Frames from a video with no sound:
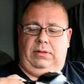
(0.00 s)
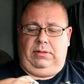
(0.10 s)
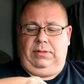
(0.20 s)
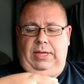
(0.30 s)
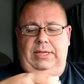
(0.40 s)

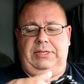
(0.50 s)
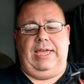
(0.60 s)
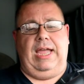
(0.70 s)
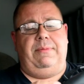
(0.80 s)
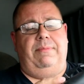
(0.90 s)
This
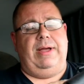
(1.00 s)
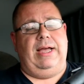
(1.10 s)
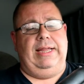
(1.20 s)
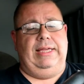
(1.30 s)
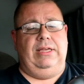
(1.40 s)
camera
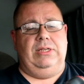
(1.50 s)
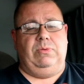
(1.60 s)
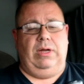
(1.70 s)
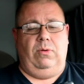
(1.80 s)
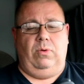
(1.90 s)
body is
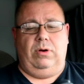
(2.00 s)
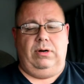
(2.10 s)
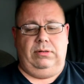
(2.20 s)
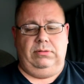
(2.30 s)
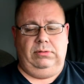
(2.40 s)
well worn.